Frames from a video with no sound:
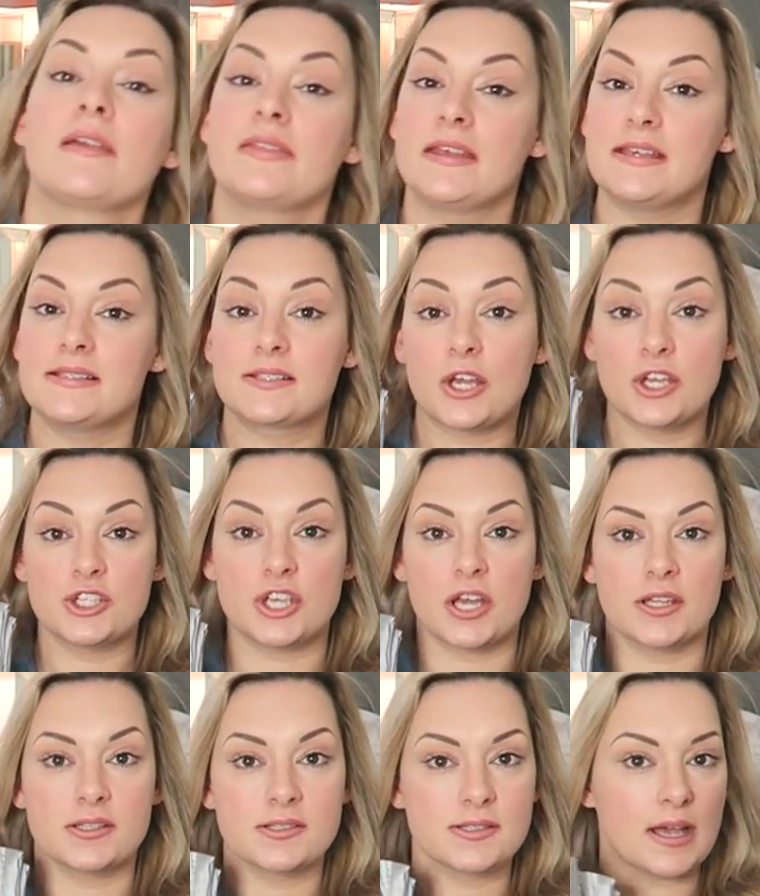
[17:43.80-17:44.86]
these
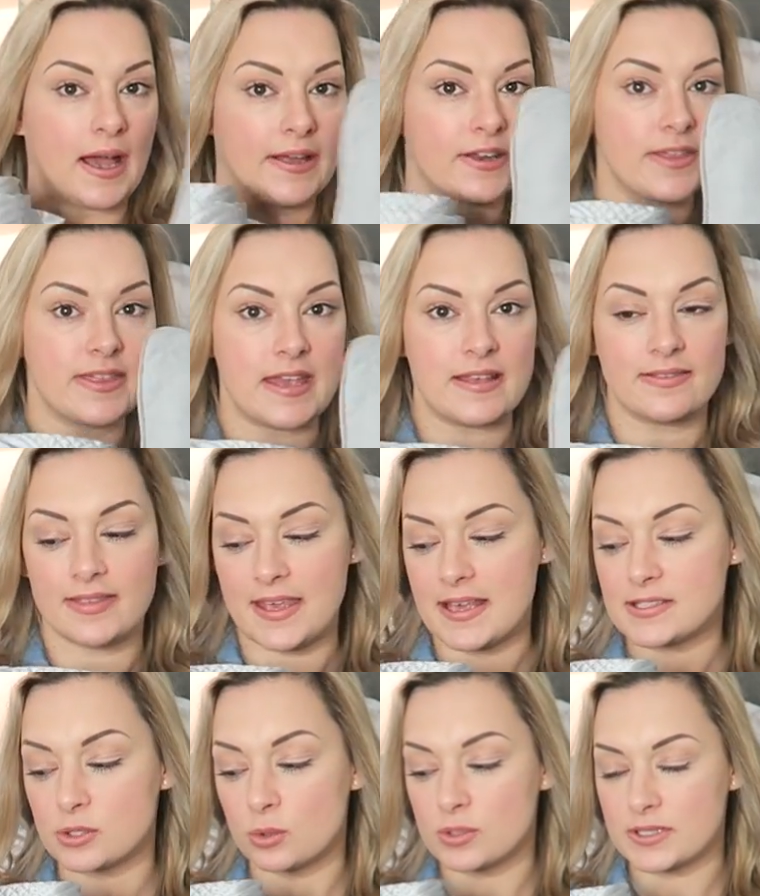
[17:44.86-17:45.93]
cushions and I think
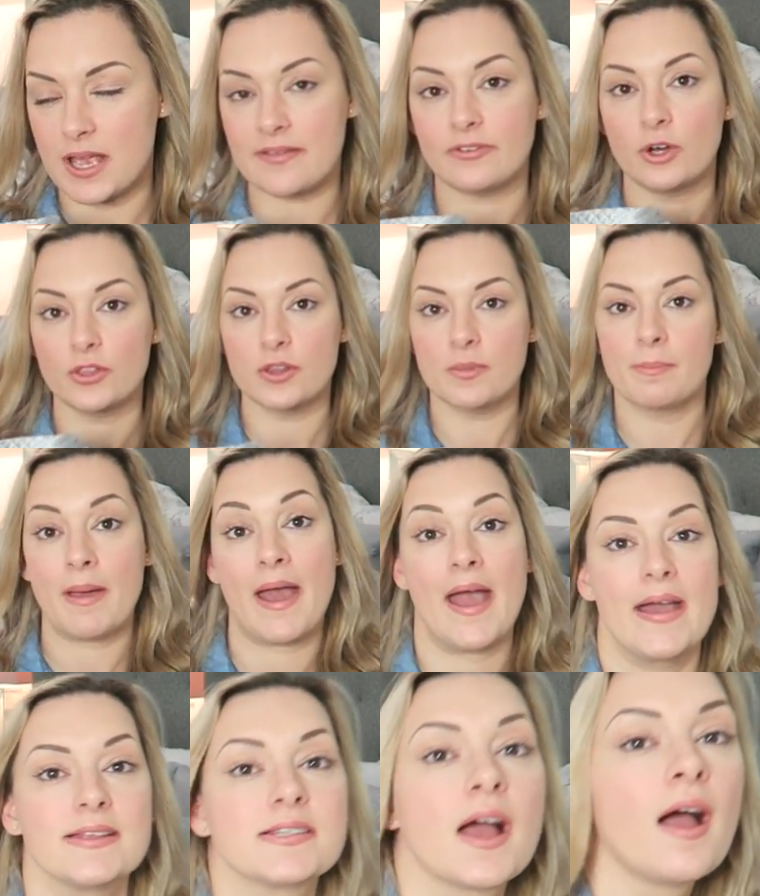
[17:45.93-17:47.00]
this all together on the
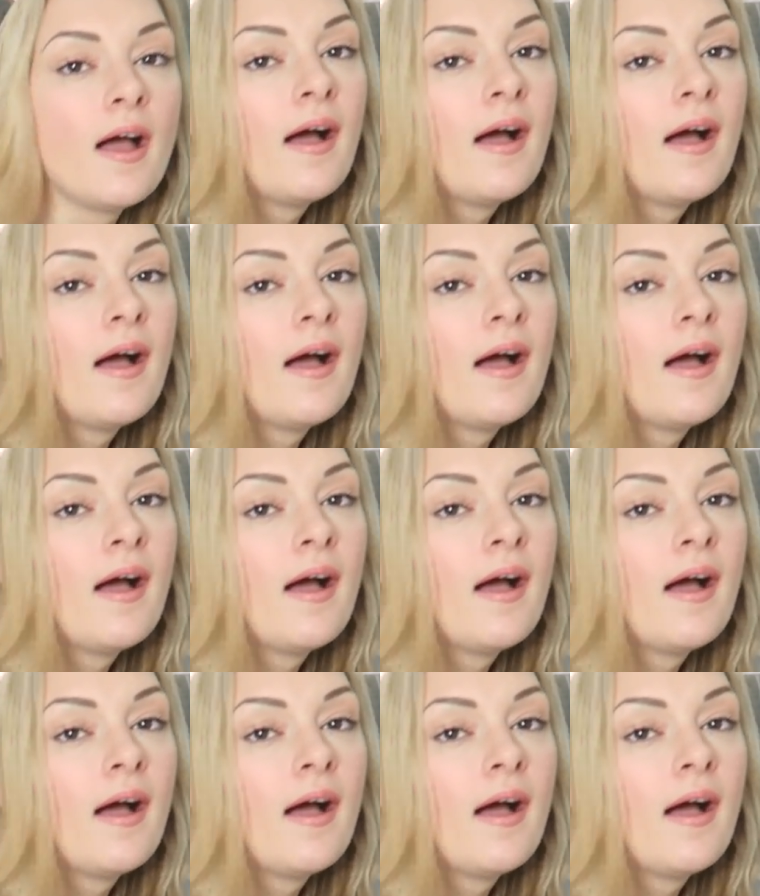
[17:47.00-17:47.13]
bed